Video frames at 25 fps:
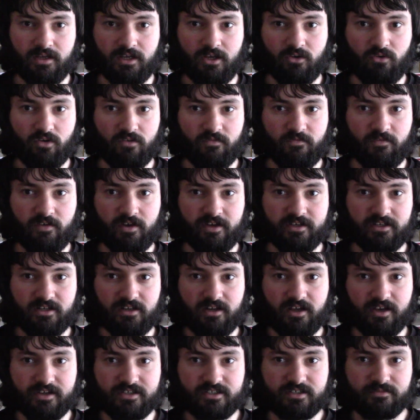Our
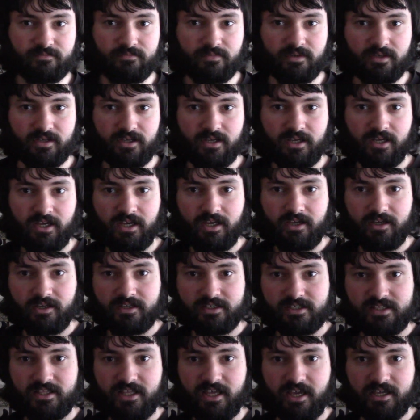final item
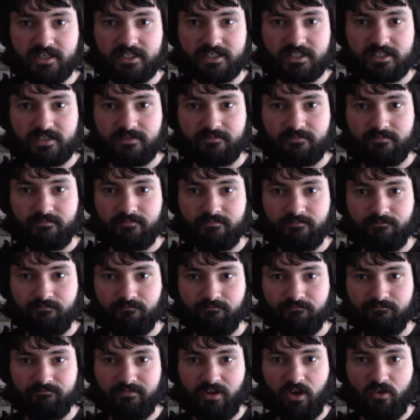is this.
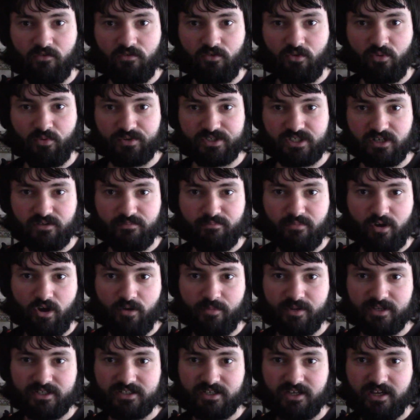Now, of course, at the
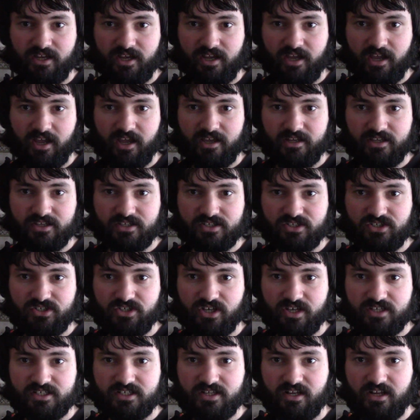moment it is
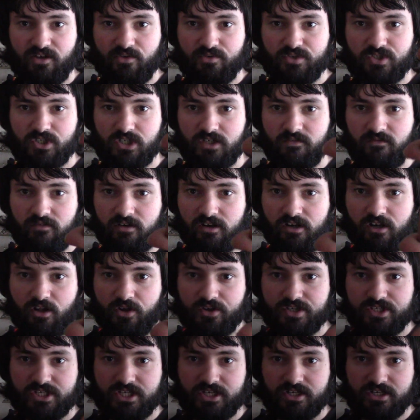just a little sort of
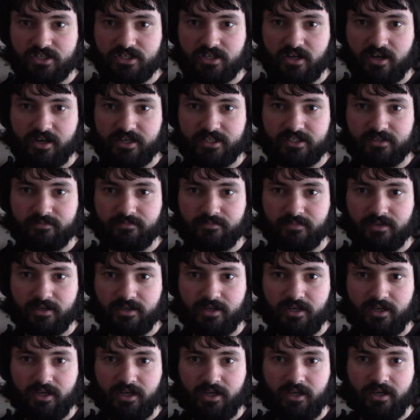lozenge item,
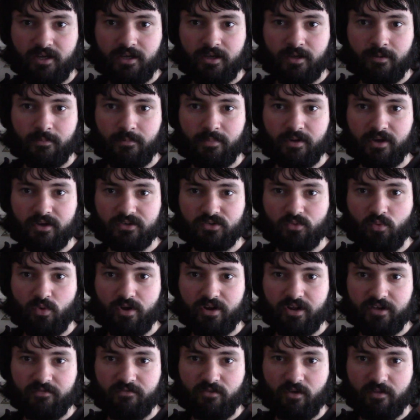but
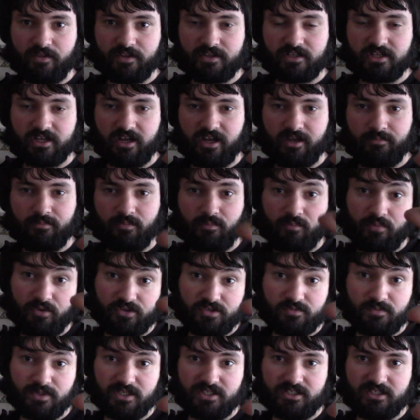when I've got the time,
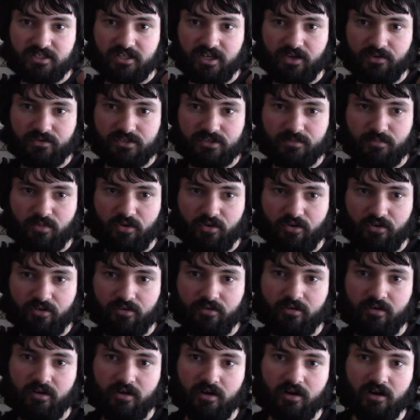possibly today or
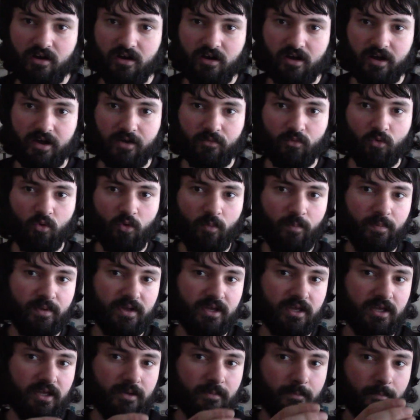tomorrow, I will
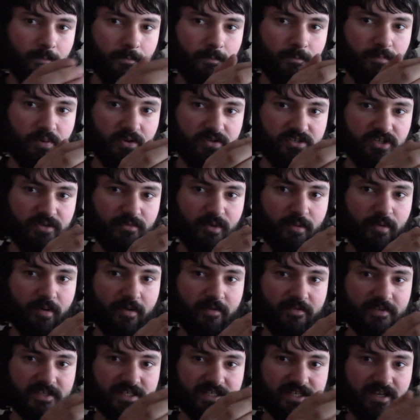be putting my
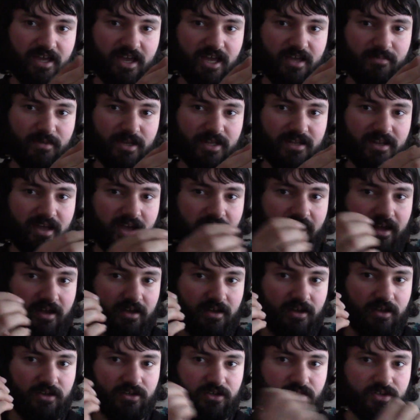mother's name in there
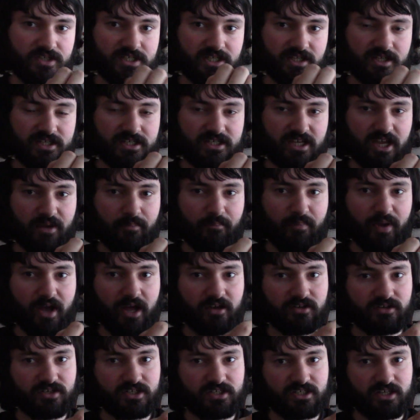using the same
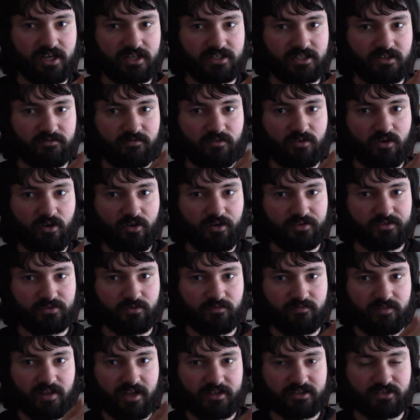punch set I've got
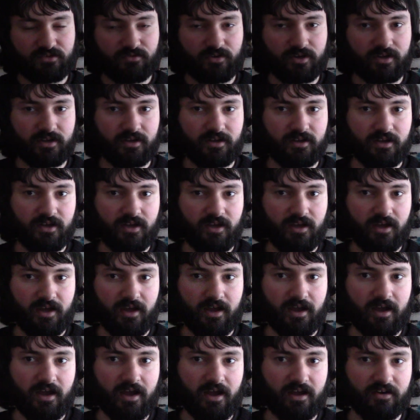with lettering,
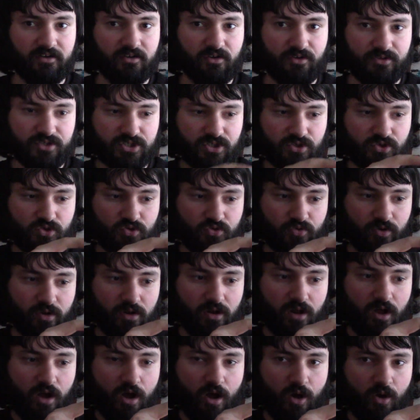and I'll also
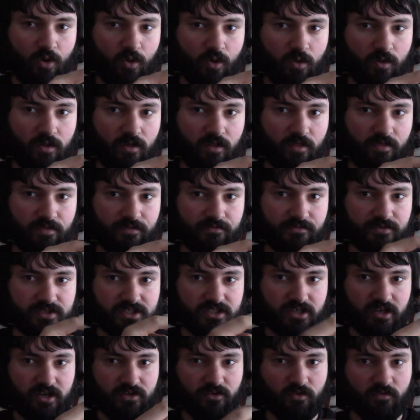drill a hole through the
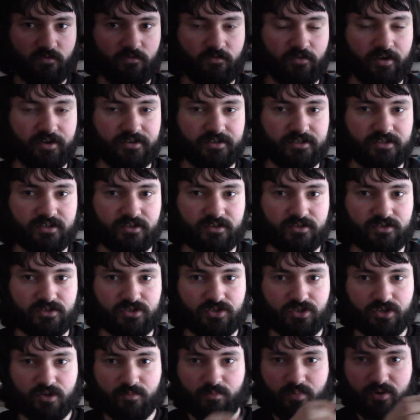side or front
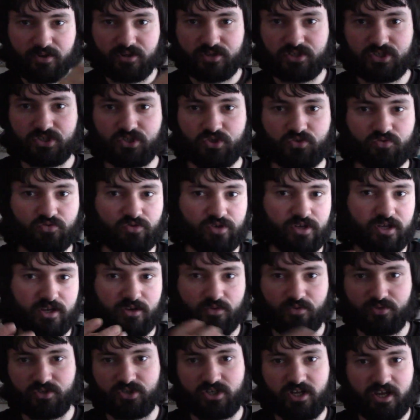so you can put a
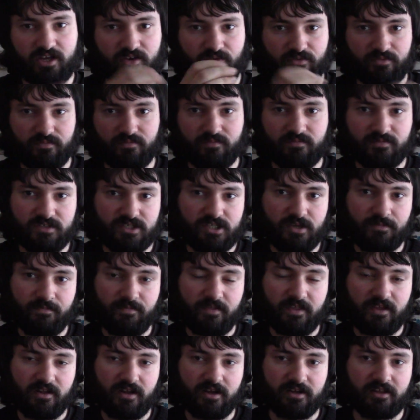string or chain or
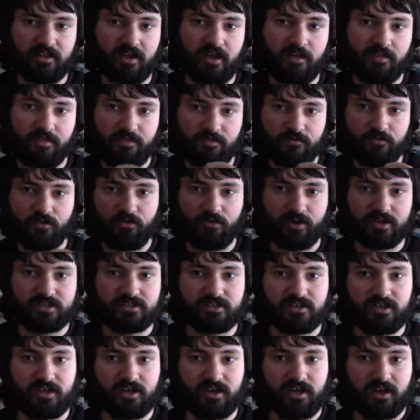something like that through
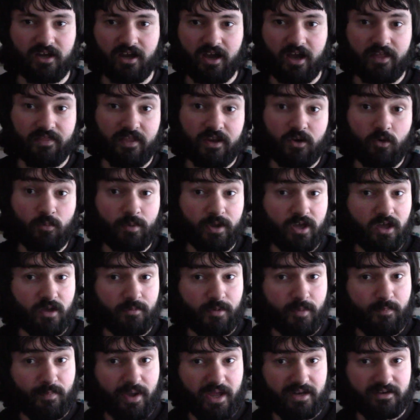it, and then it'll become
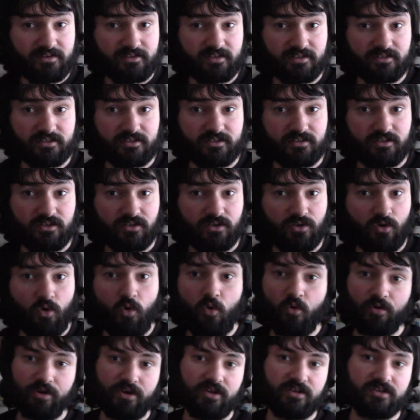a pendant.
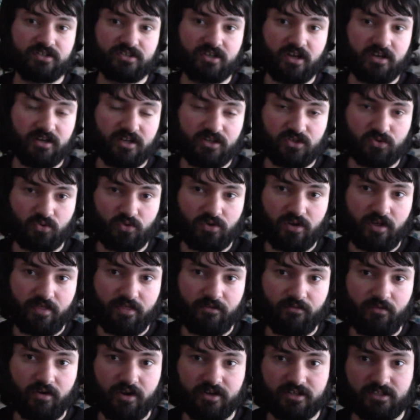Or it can turn into
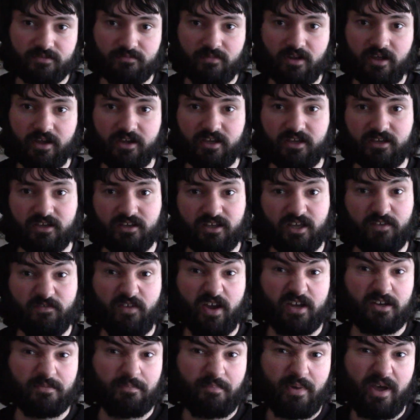another item, like if
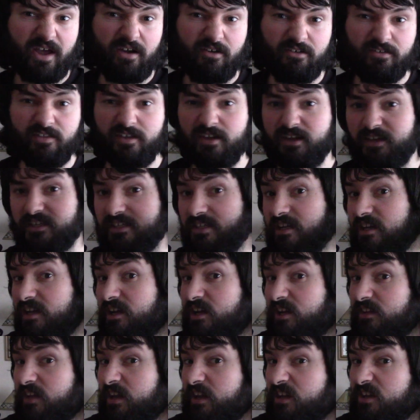I had a pair of these,
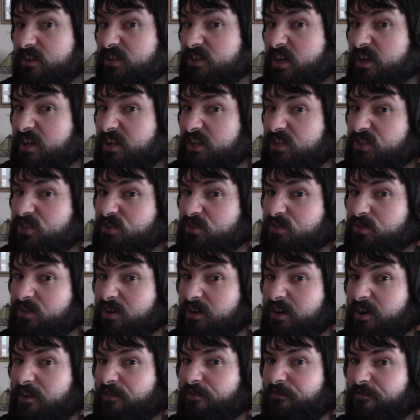they could turn into
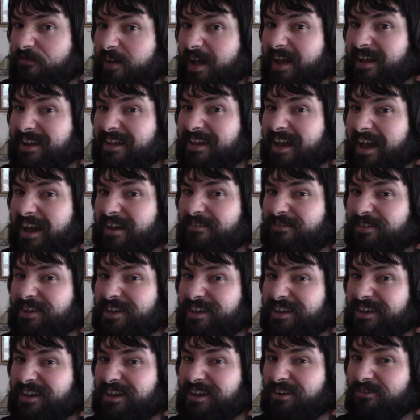fairly
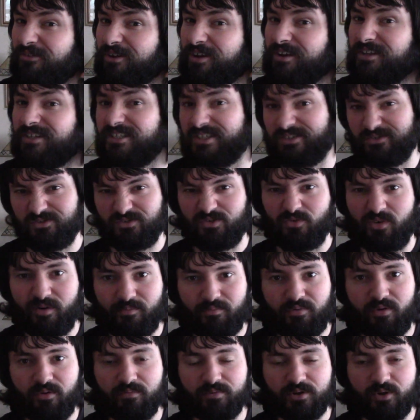heavy earrings, so I
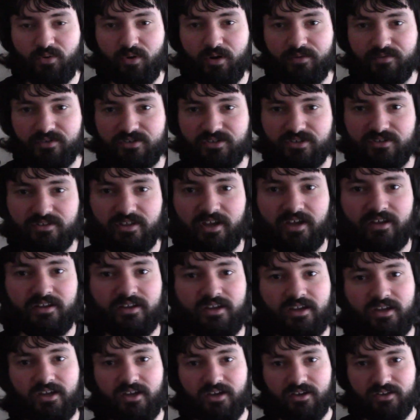probably won't do that,
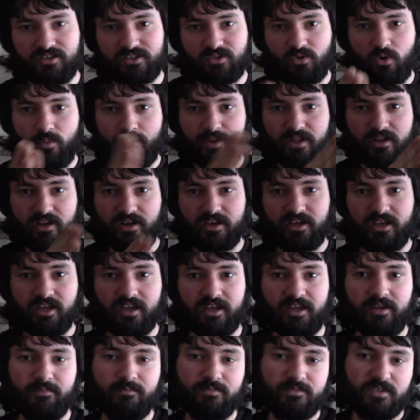so we'll be looking
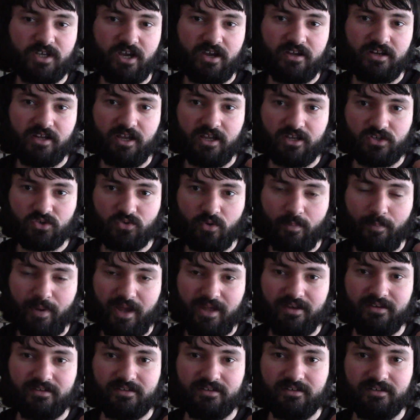at it turning into a
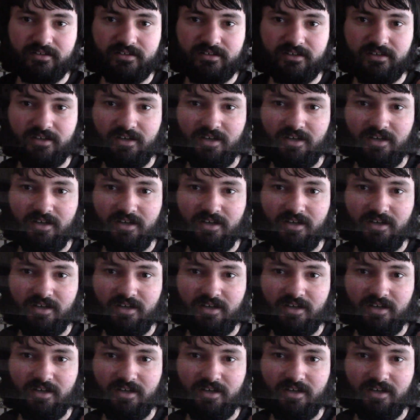pendant.